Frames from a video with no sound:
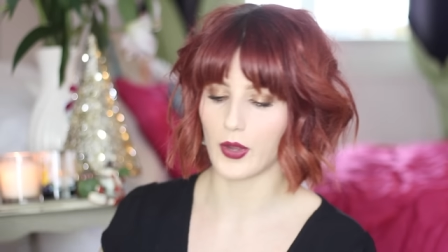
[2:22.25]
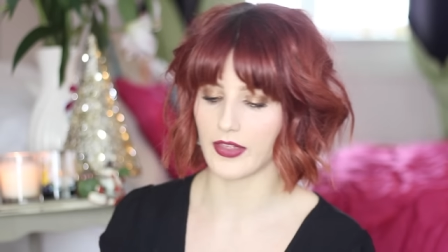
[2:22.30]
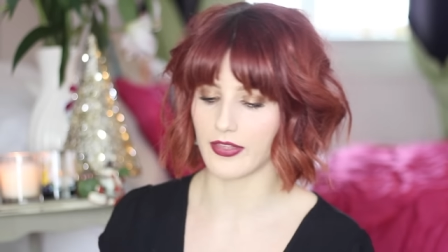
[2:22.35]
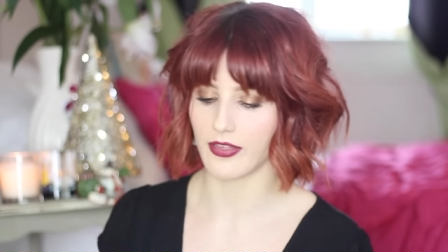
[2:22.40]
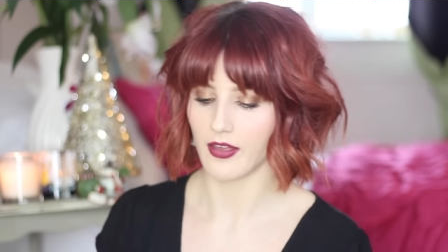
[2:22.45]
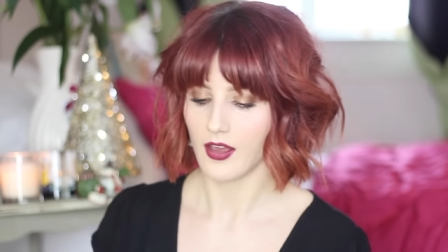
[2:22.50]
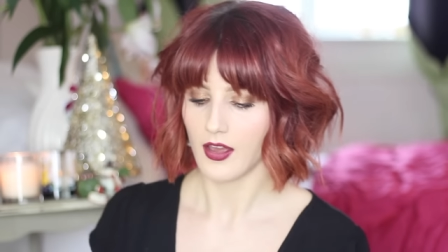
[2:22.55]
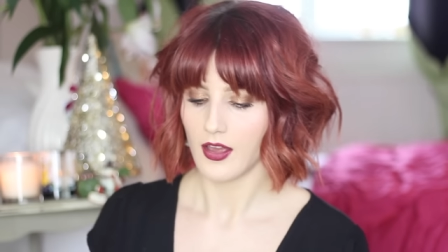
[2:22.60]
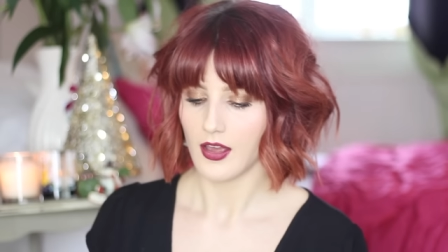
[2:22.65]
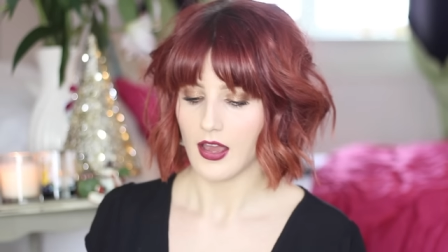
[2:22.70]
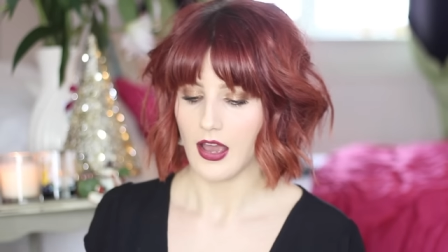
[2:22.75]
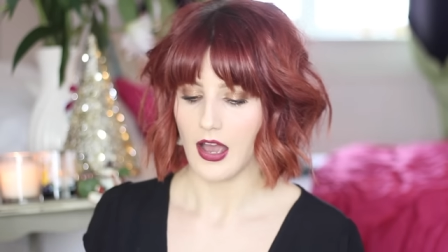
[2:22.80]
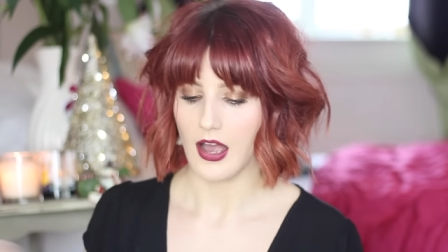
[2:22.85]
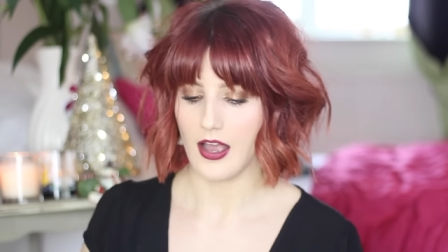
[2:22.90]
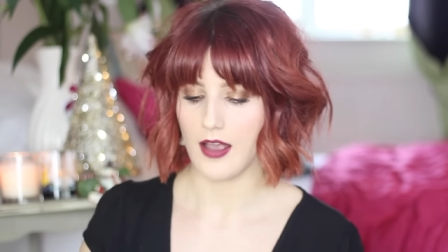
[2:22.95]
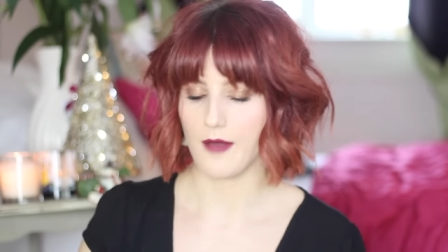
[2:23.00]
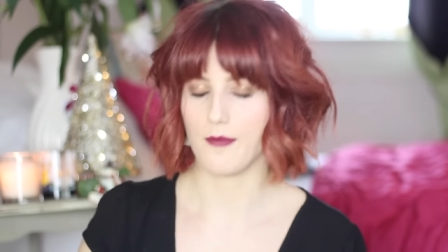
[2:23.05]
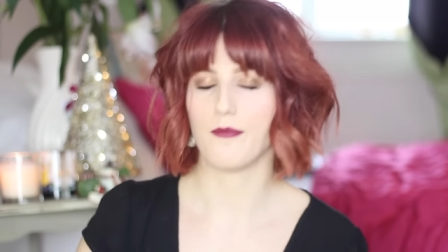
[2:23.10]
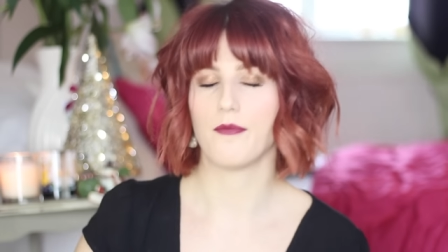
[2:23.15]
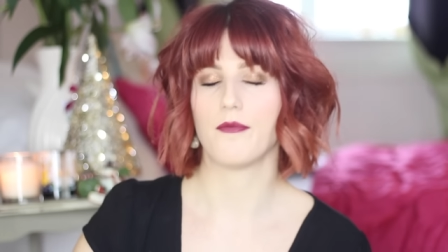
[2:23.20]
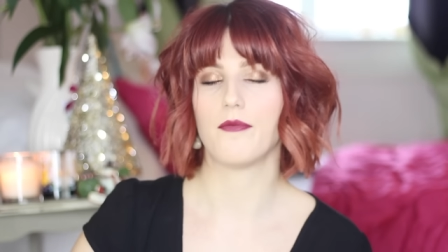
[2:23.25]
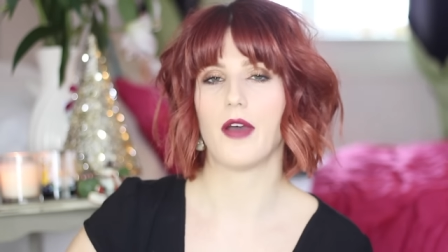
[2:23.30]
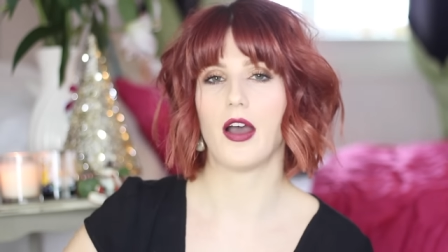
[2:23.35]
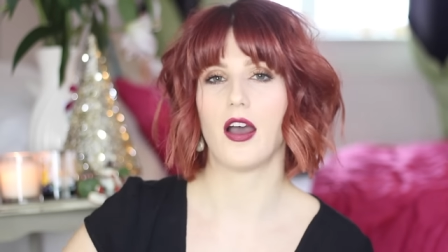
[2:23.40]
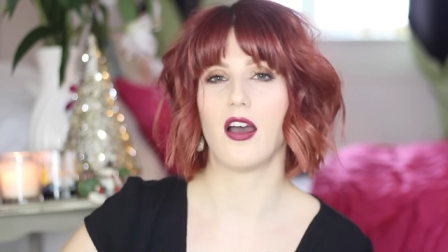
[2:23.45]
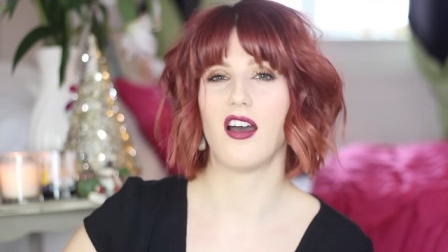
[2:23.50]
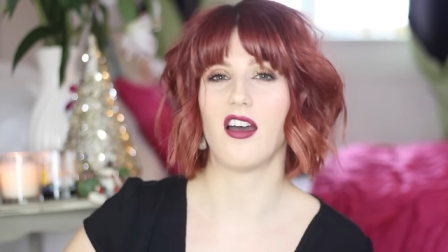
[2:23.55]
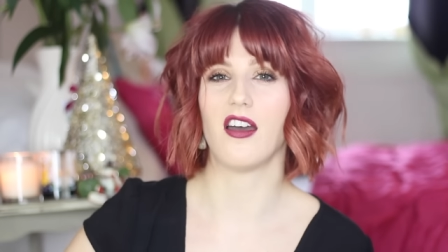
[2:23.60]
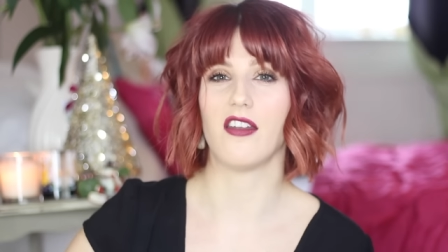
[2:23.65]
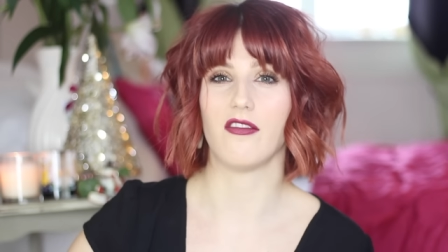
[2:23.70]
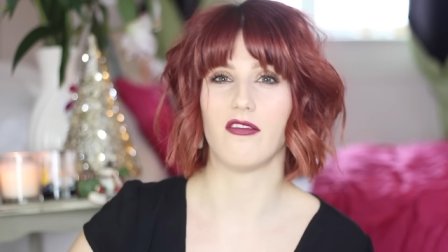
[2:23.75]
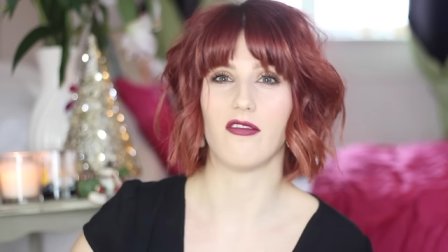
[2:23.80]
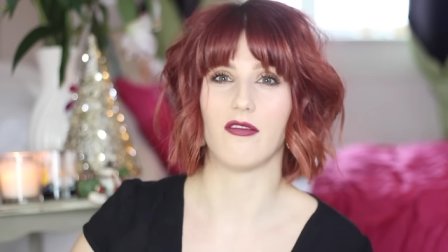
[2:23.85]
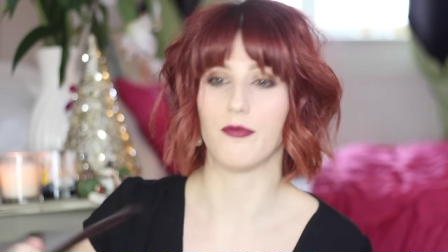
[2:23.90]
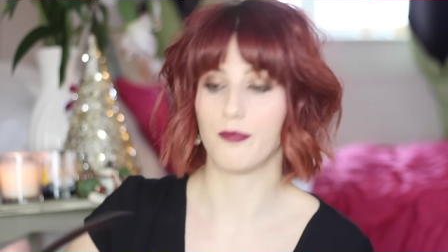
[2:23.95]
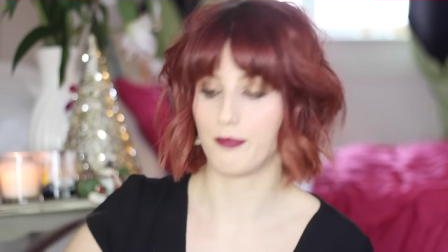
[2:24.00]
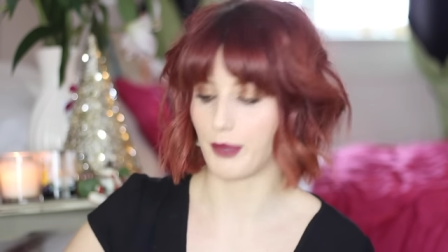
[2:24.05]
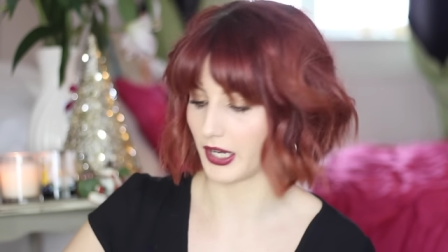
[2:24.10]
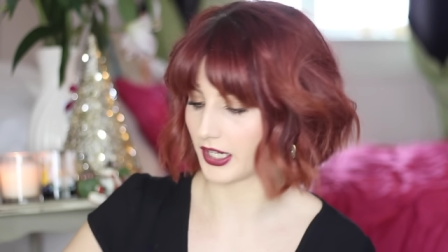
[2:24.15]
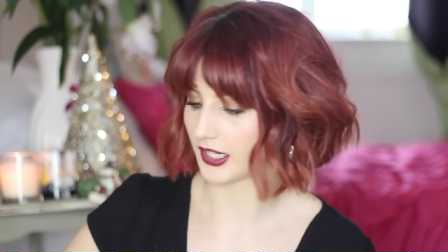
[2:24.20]
with
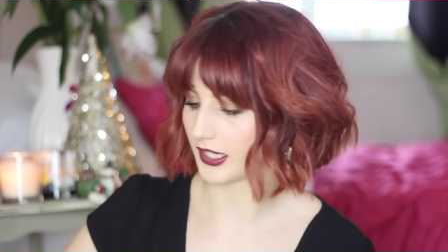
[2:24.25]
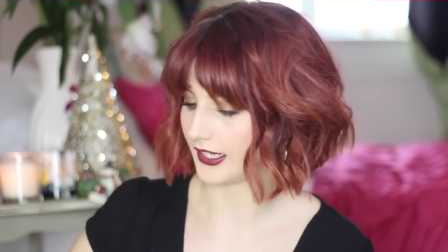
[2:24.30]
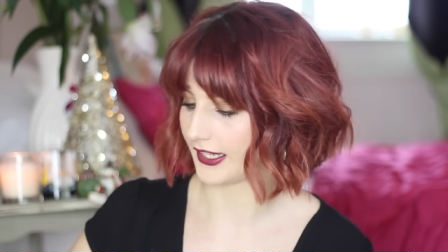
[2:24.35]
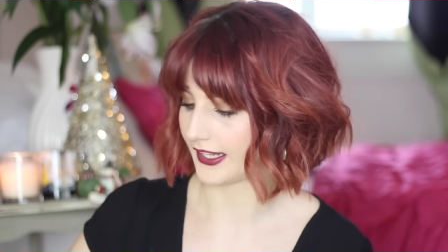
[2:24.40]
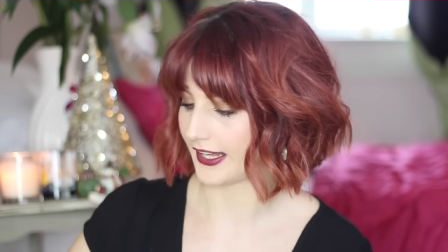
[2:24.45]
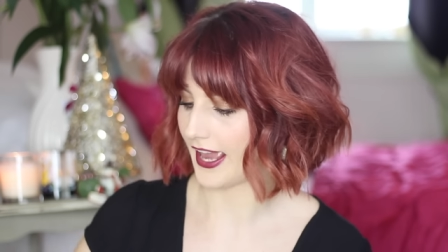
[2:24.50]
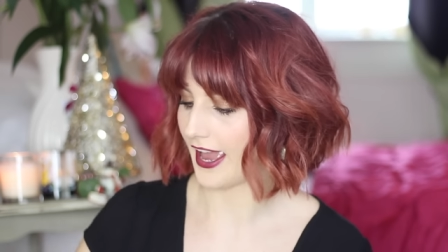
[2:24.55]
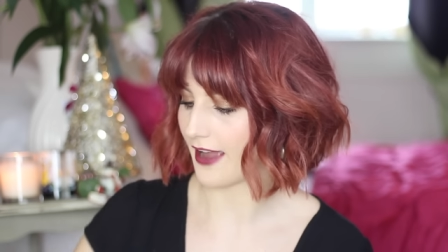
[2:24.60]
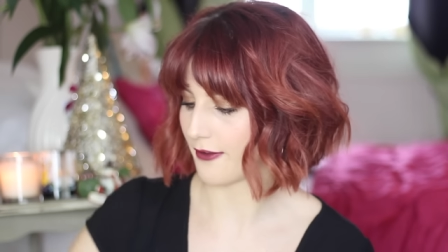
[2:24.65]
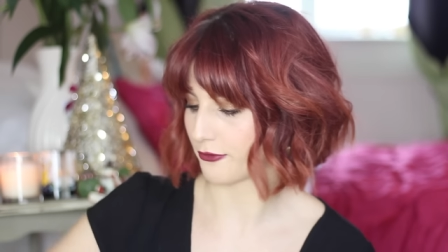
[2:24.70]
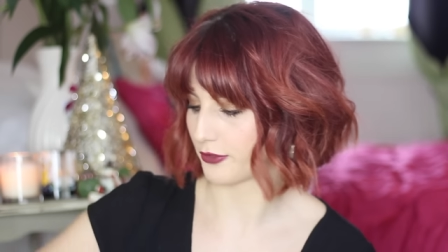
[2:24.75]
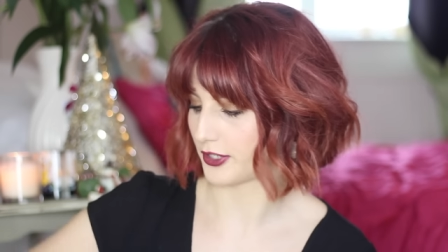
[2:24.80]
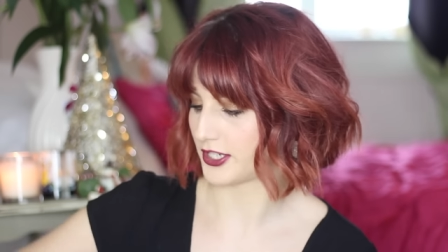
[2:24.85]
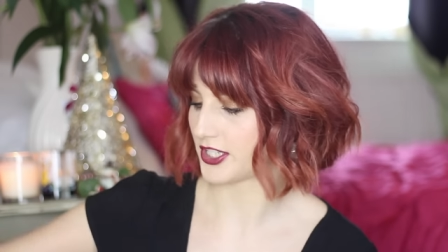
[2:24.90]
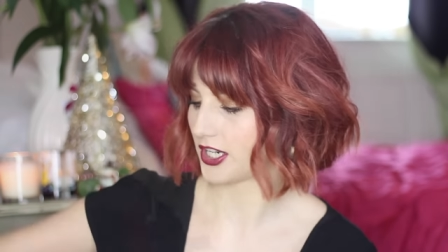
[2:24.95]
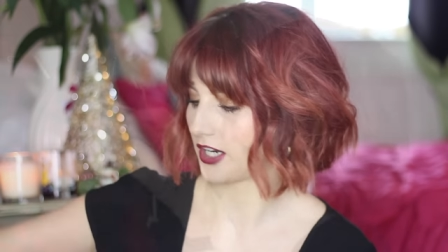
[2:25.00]
unbuckling it every